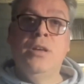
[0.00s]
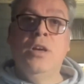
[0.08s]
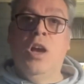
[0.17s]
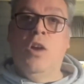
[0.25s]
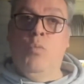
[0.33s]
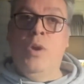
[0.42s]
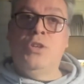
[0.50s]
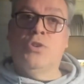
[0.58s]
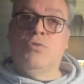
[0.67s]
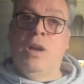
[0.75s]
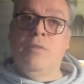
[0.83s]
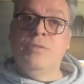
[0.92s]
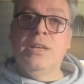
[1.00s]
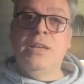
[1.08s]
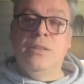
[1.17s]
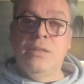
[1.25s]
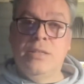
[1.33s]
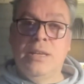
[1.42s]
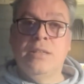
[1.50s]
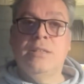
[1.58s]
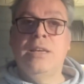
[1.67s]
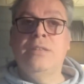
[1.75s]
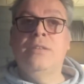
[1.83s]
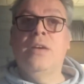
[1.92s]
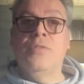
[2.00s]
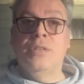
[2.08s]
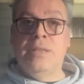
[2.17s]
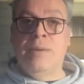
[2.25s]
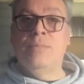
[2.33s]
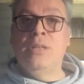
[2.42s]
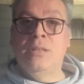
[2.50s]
of witchcraft in the 16th and the 17th